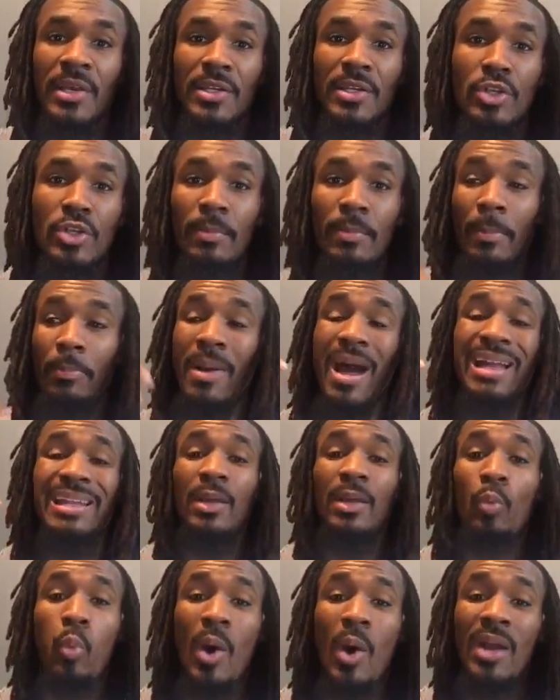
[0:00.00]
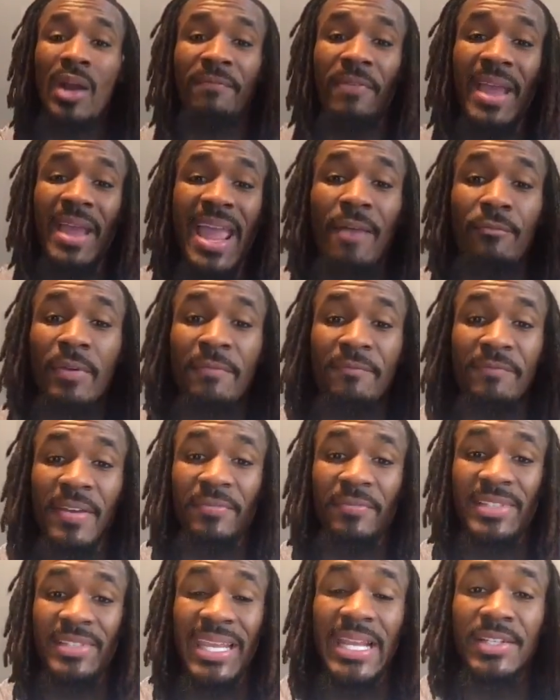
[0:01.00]
to be probably one for every
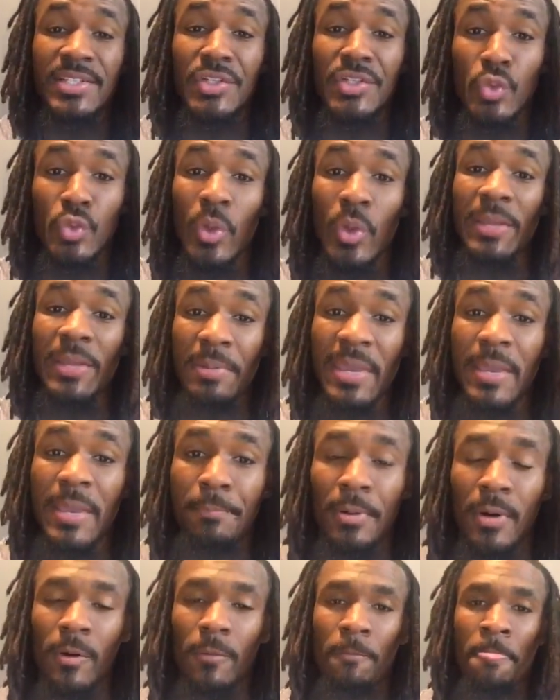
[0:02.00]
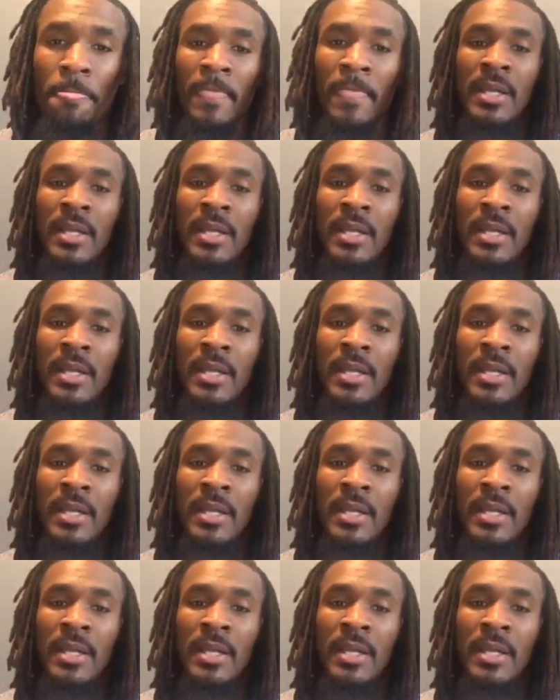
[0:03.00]
fifteen to twenty people